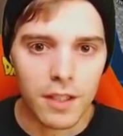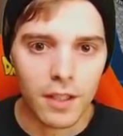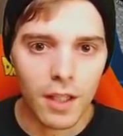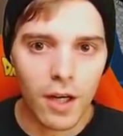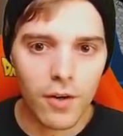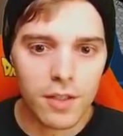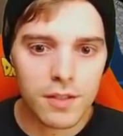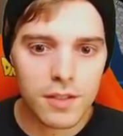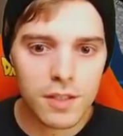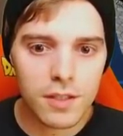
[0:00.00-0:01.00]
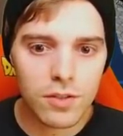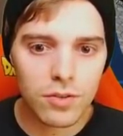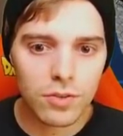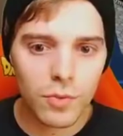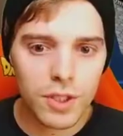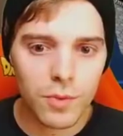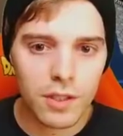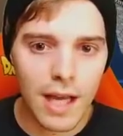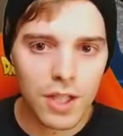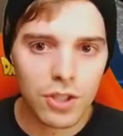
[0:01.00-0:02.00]
Galarian Zigzagoon, which
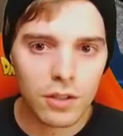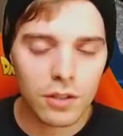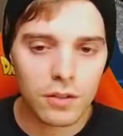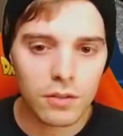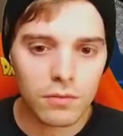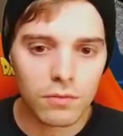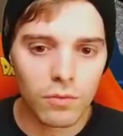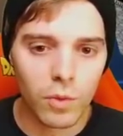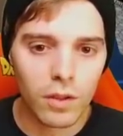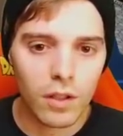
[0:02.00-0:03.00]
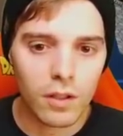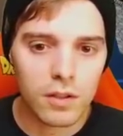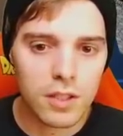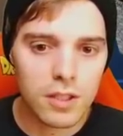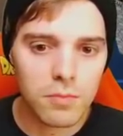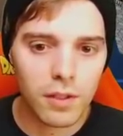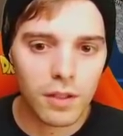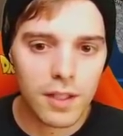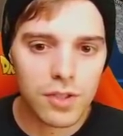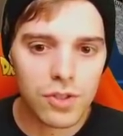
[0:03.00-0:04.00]
we actually will not need, but
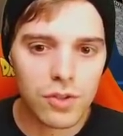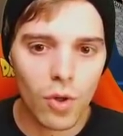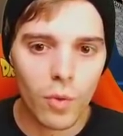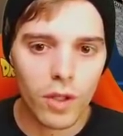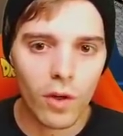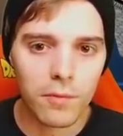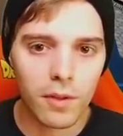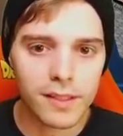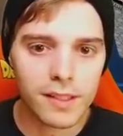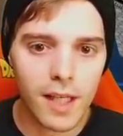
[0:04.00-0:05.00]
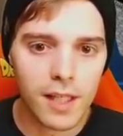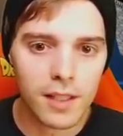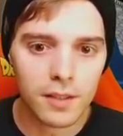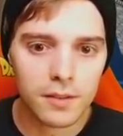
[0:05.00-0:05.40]
let's just go with a Quick Ball instead.